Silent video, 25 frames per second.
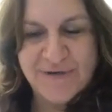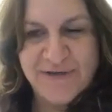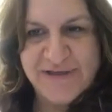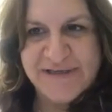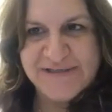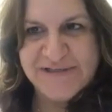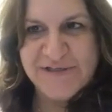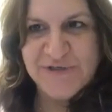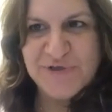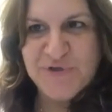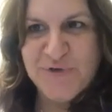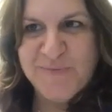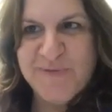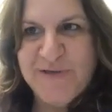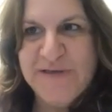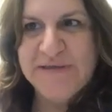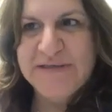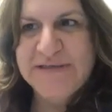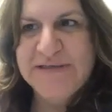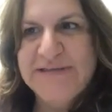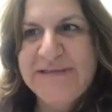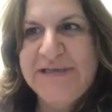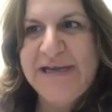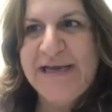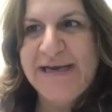Lisa
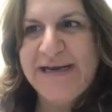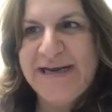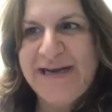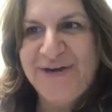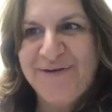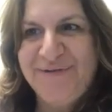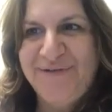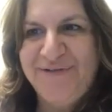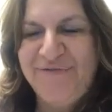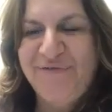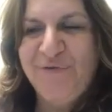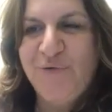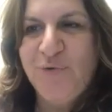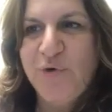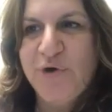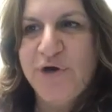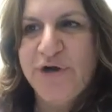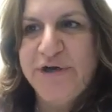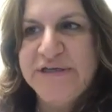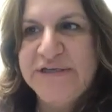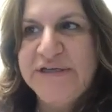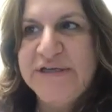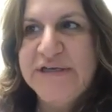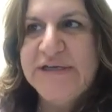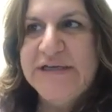Newman at Henry
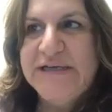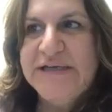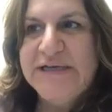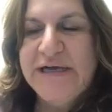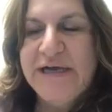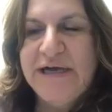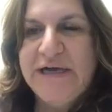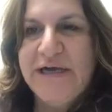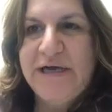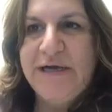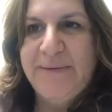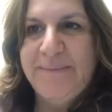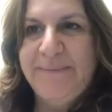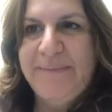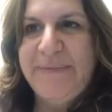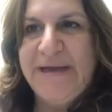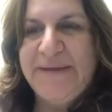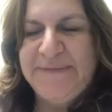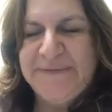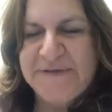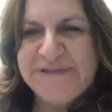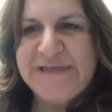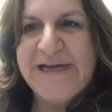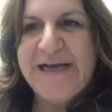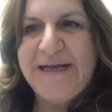Ford,
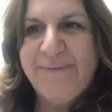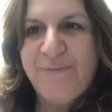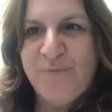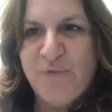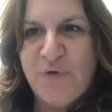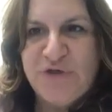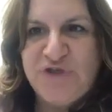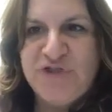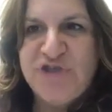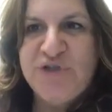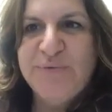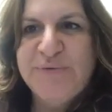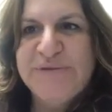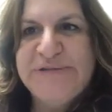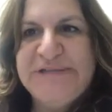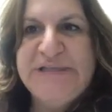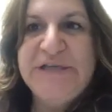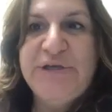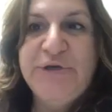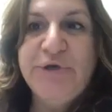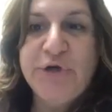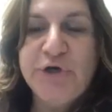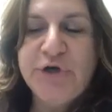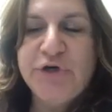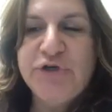at the time when she was here,